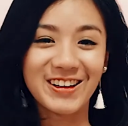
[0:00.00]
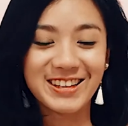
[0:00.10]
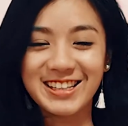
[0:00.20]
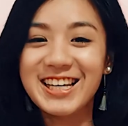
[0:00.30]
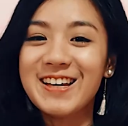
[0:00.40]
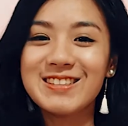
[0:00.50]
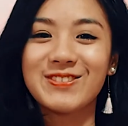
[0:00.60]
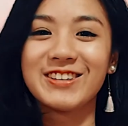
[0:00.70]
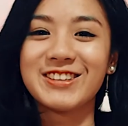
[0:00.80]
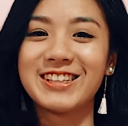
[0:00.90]
the tips
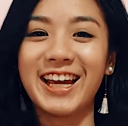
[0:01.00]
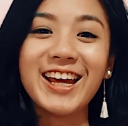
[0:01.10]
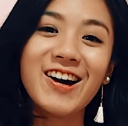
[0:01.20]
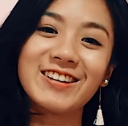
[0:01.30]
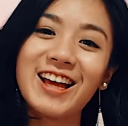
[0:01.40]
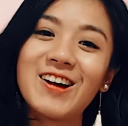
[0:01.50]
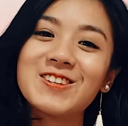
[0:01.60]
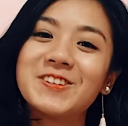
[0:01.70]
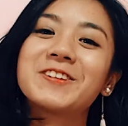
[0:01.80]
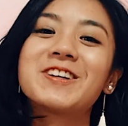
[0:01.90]
for today on how
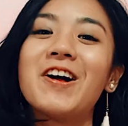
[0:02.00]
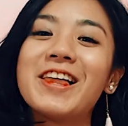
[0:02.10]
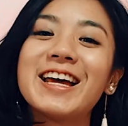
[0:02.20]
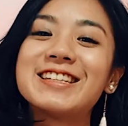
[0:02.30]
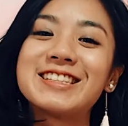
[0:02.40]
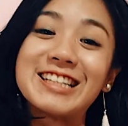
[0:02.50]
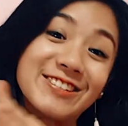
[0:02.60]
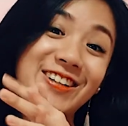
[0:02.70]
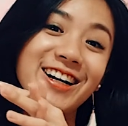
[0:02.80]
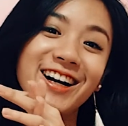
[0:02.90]
to look taller and
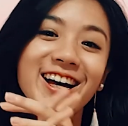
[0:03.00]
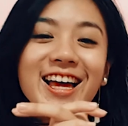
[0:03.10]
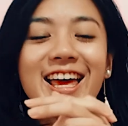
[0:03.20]
slimmer,